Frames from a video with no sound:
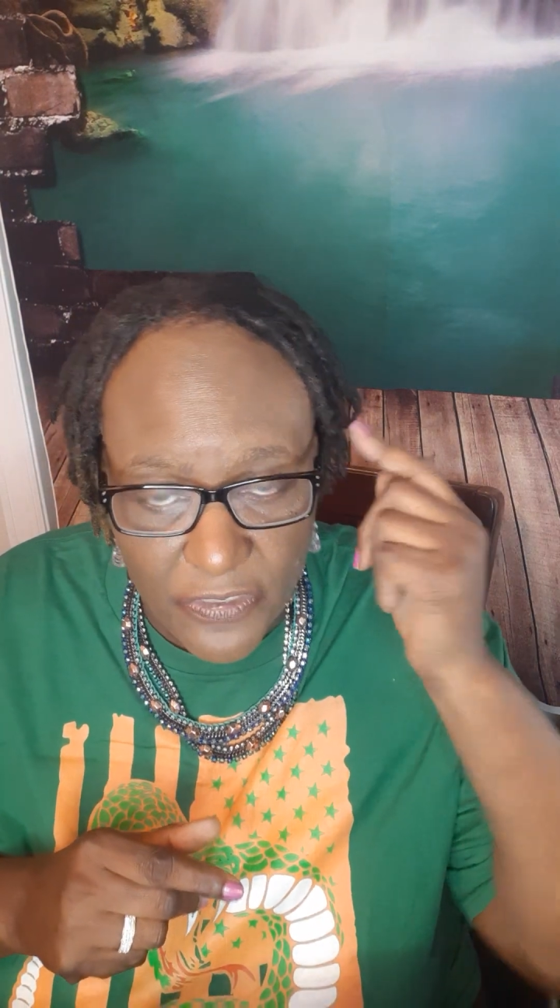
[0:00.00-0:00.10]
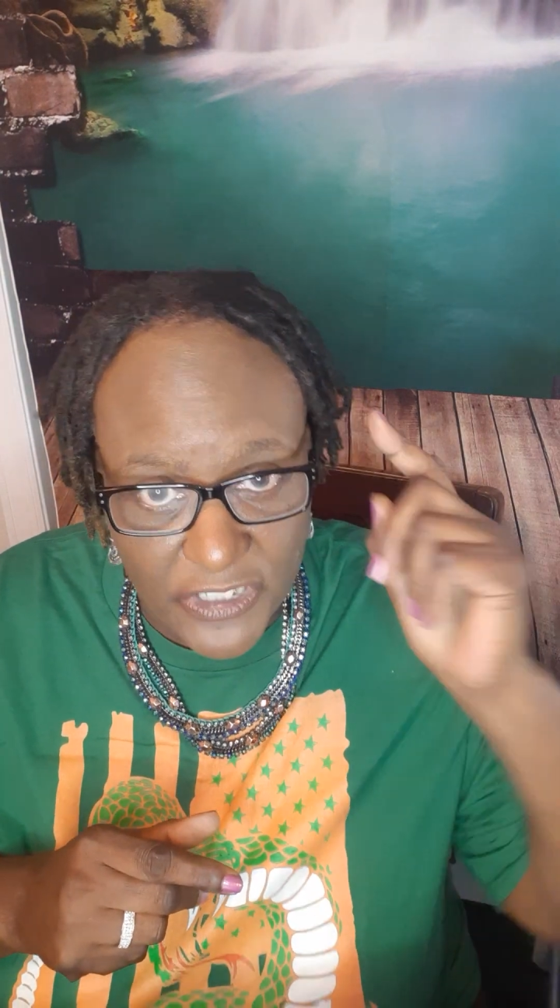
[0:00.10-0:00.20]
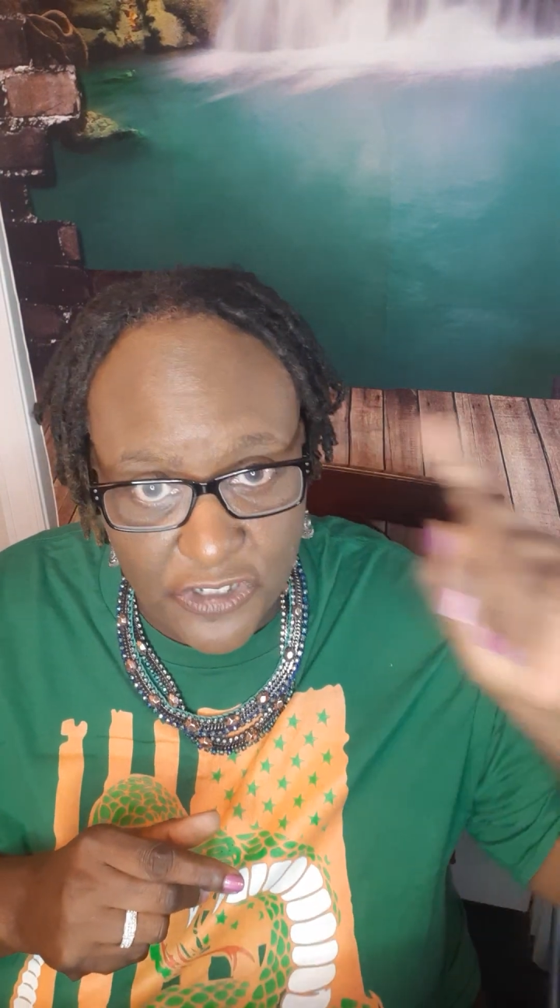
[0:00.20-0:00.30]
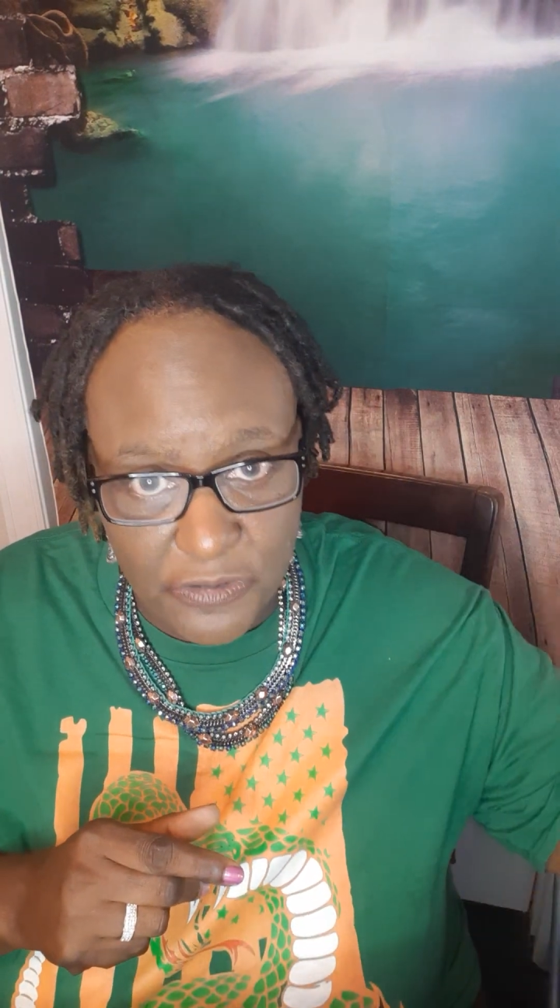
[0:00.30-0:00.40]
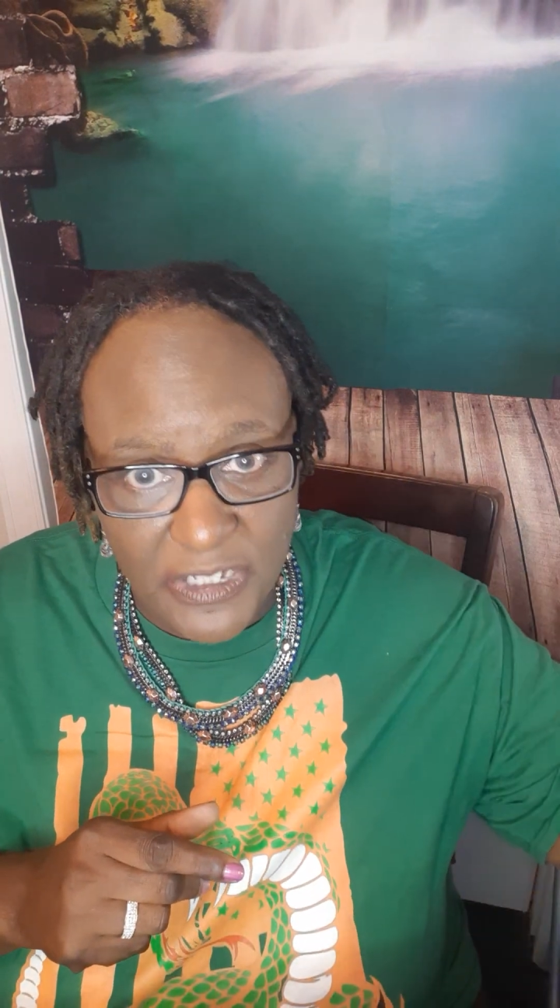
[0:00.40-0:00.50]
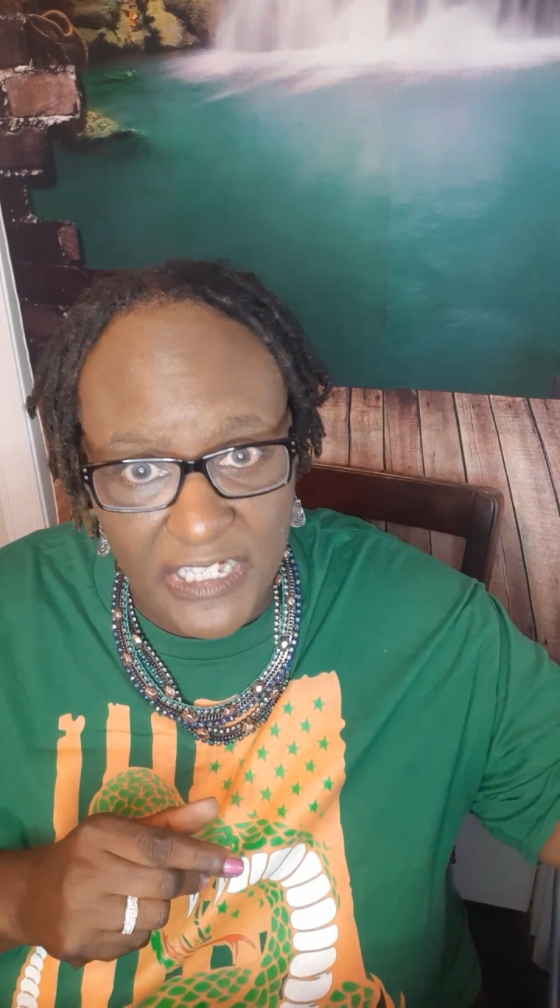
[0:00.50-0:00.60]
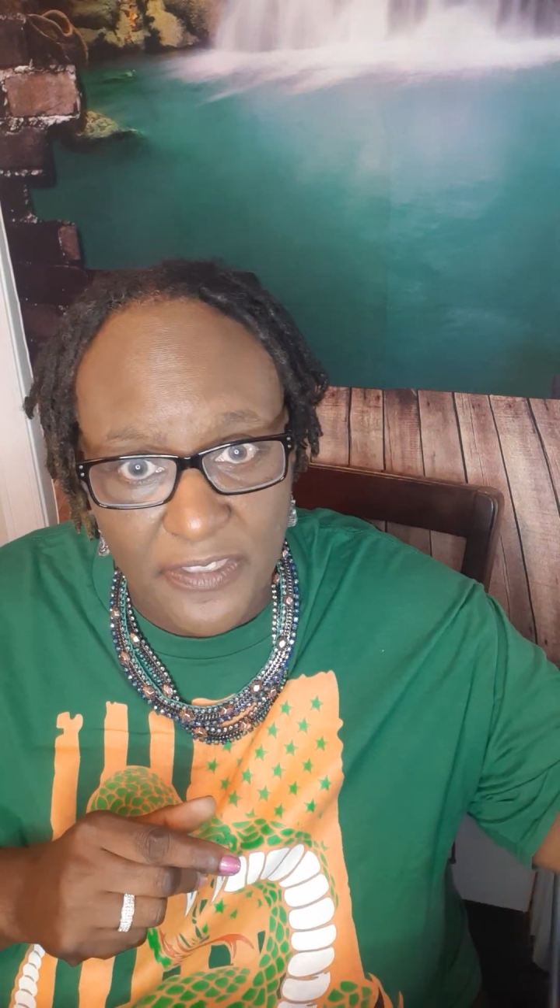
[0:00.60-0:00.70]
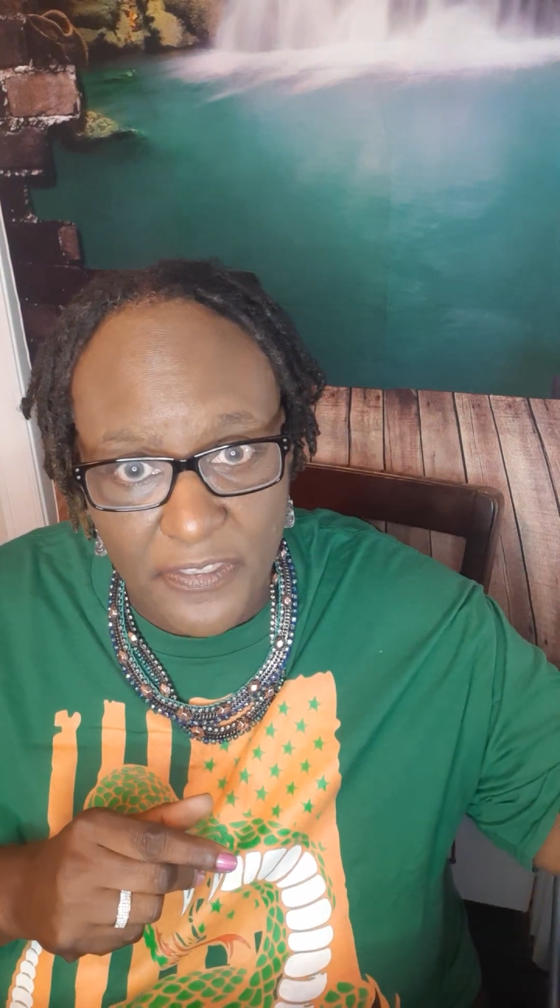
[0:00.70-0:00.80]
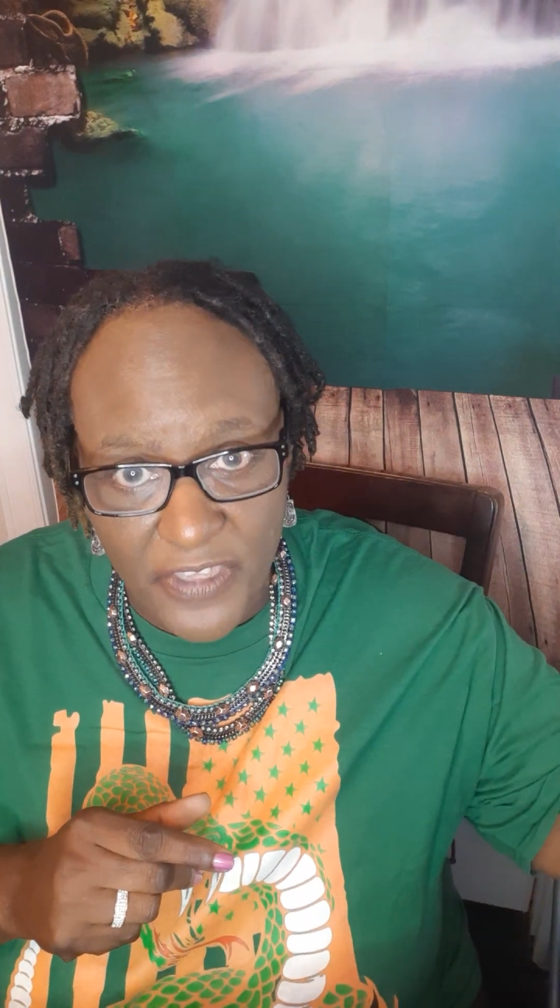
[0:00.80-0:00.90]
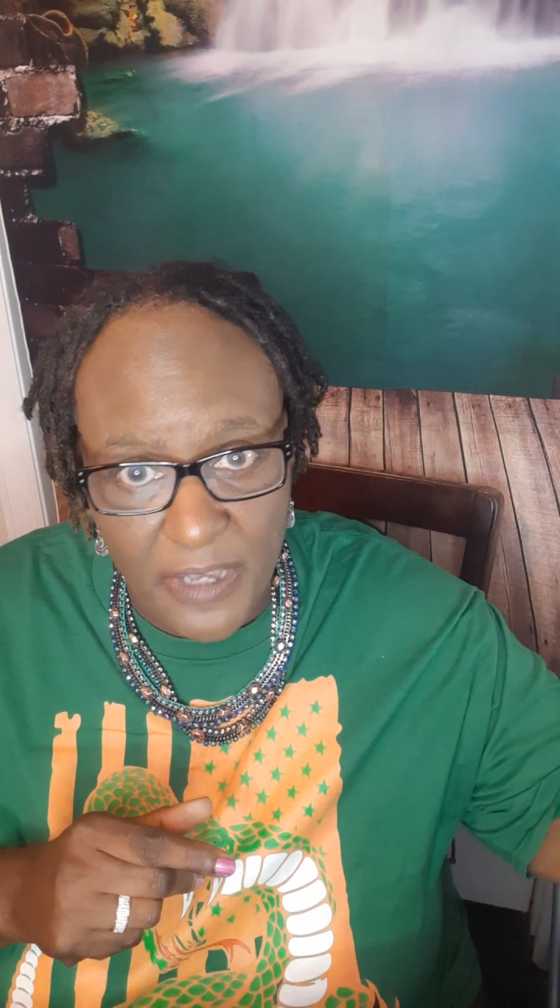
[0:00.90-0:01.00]
that you
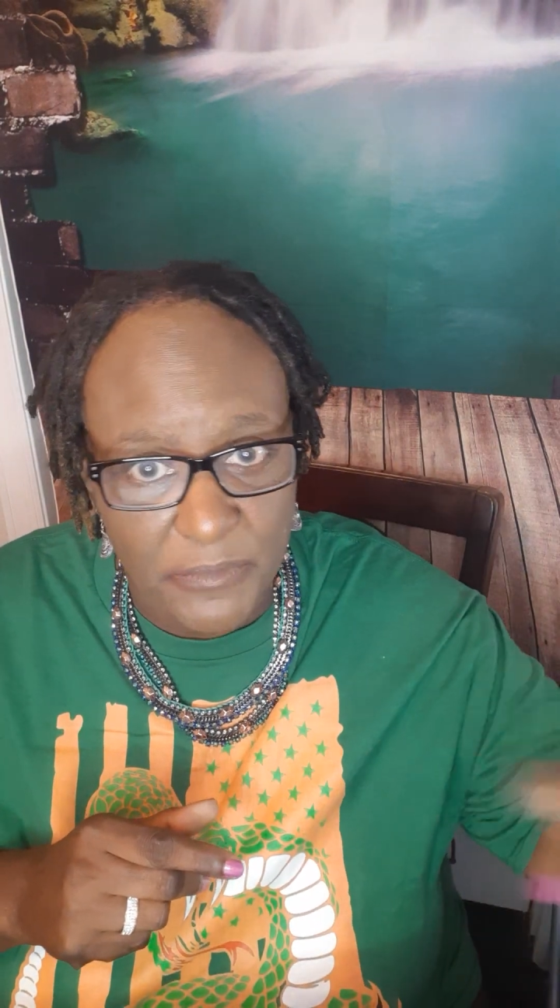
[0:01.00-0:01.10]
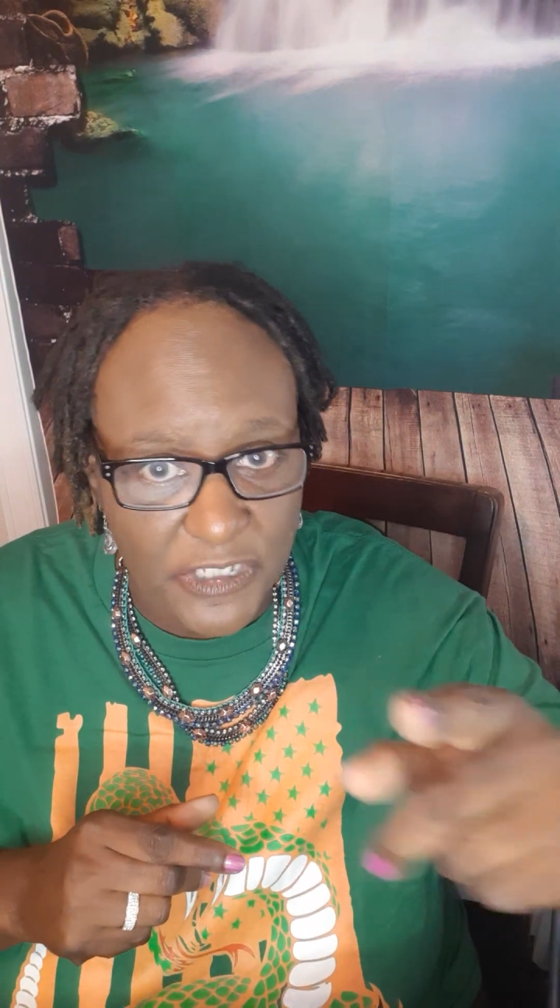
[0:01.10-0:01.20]
need them